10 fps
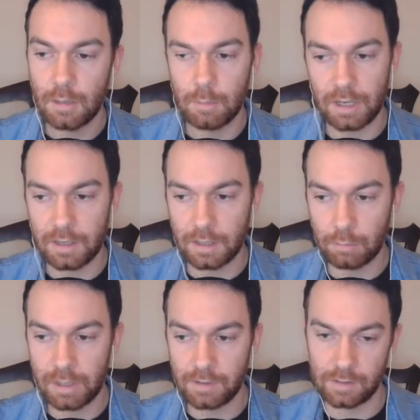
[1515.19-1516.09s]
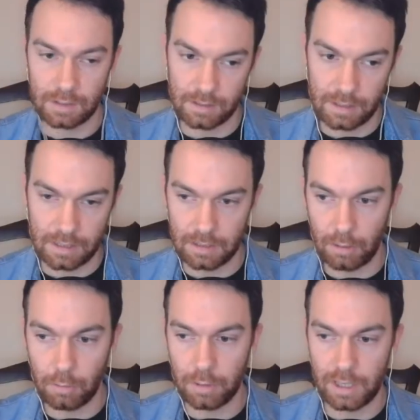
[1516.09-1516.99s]
But I think Greece is in the
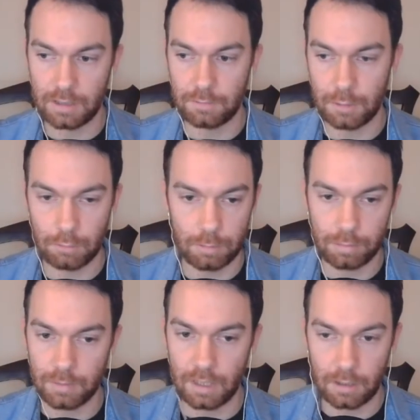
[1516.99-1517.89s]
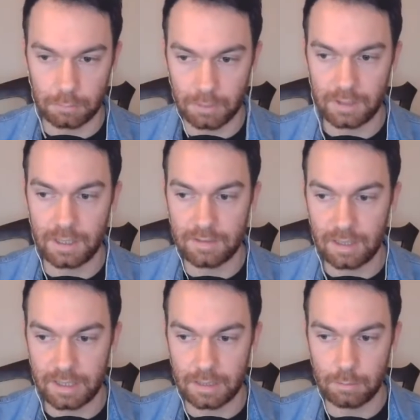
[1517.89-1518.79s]
lower end of Europe, along with
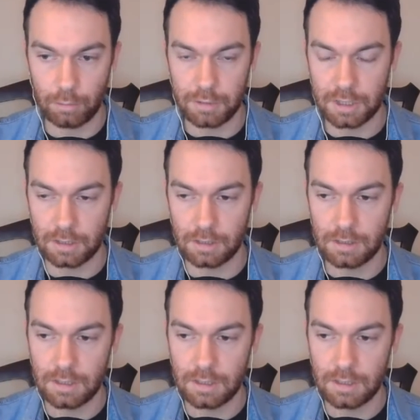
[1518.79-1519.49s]
Italy and Portugal.